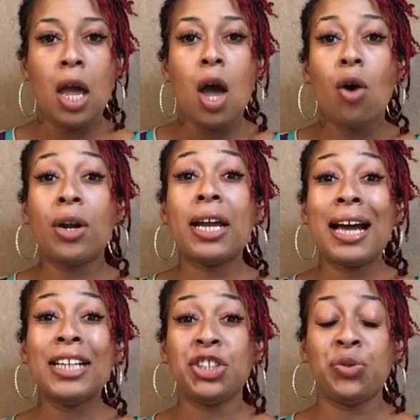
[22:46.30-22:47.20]
Or they
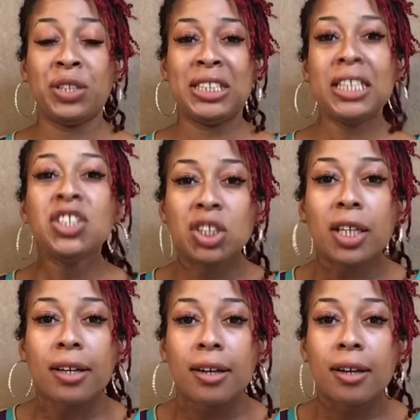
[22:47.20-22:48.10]
got your attention.
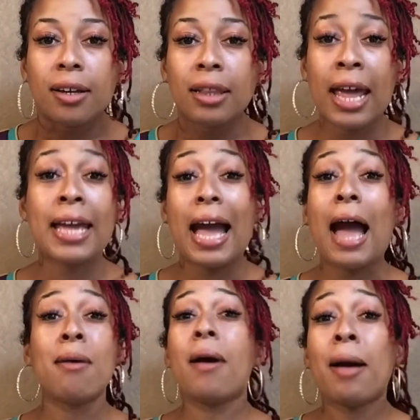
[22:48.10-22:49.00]
Like,
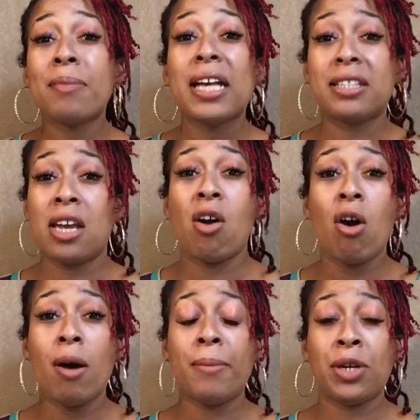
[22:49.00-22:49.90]
I'm not saying
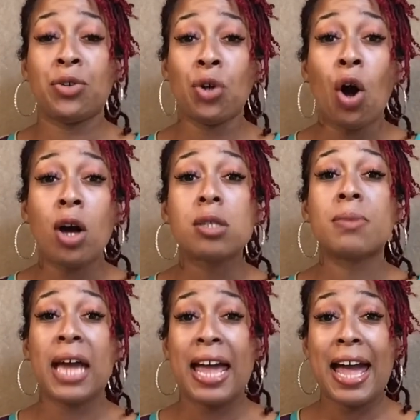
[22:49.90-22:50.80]
all men are dogs, but
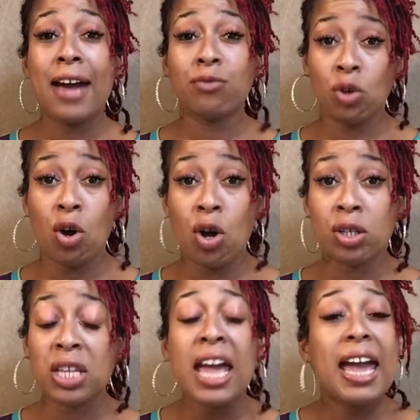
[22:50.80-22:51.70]
I have
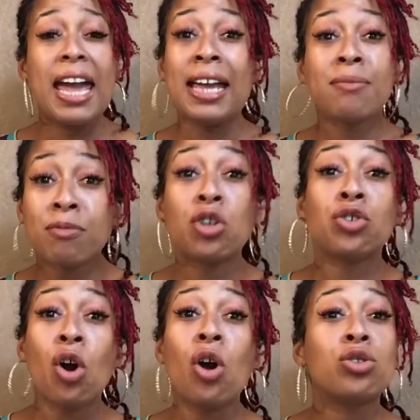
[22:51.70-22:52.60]
dogs. And your
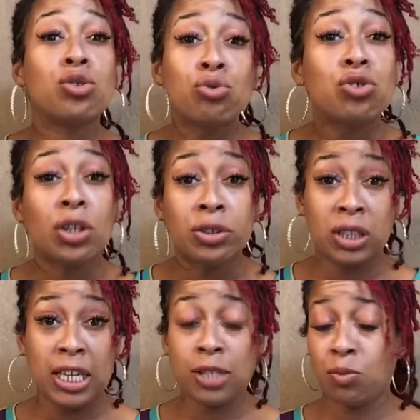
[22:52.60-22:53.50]
dogs do certain
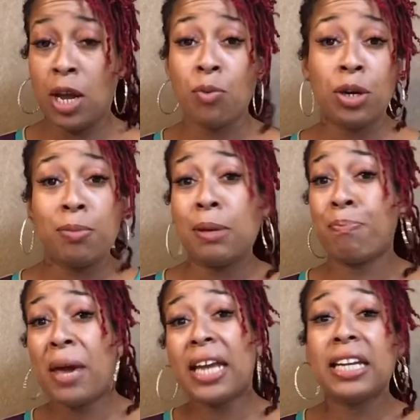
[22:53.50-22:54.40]
things. When they want to be
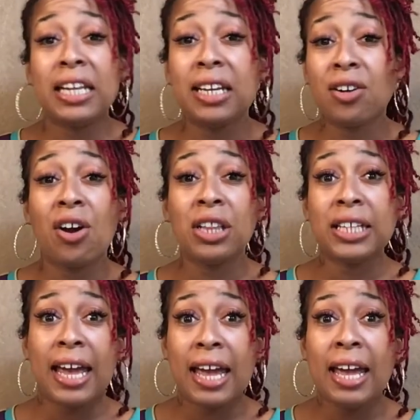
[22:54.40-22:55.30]
petted and all of
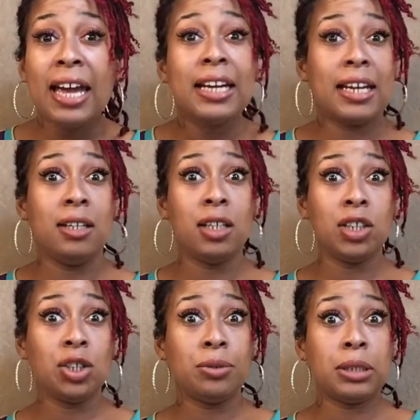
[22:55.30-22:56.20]
that, they look
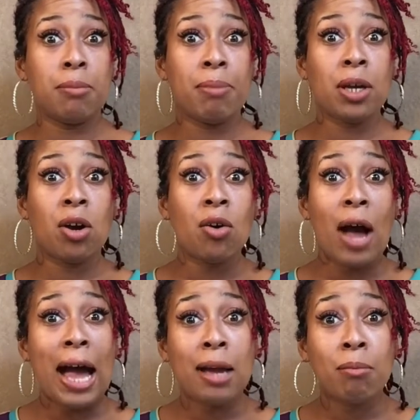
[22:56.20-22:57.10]
at you with them big old
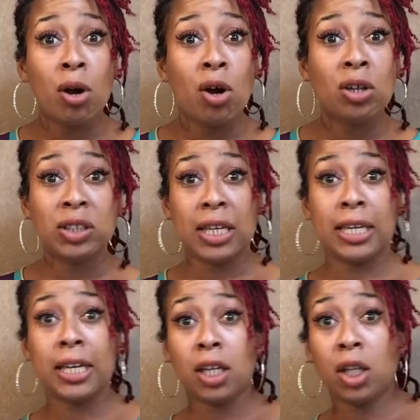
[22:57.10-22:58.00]
eyeballs. They
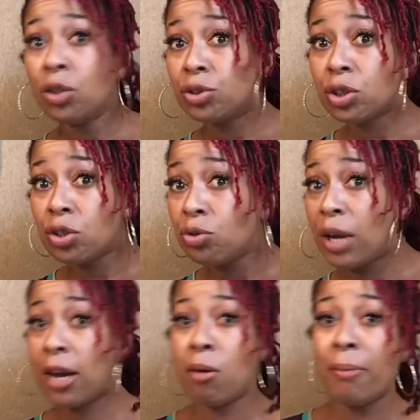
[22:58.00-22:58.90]
get close to you.
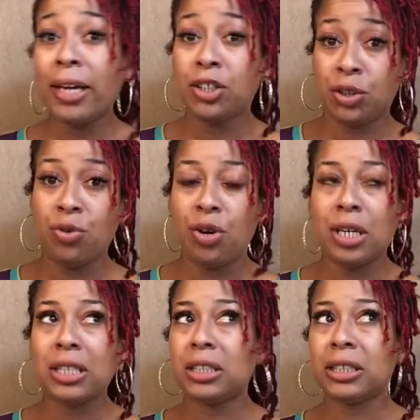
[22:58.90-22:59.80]
They gonna make sure.
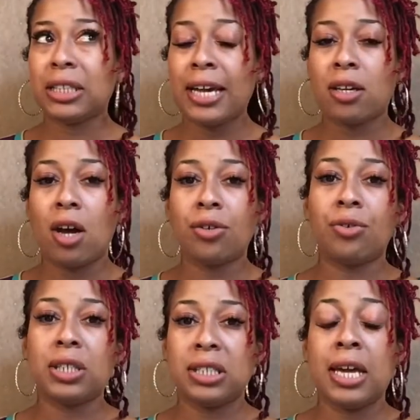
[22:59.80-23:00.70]
And it's just like y'all
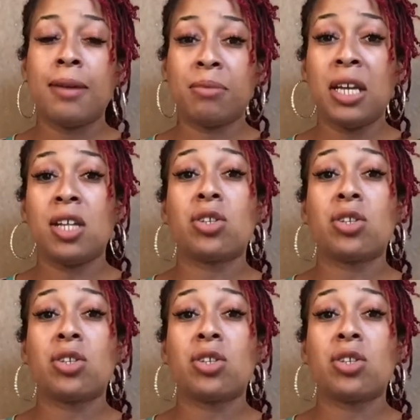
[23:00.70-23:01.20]
doing the same thing.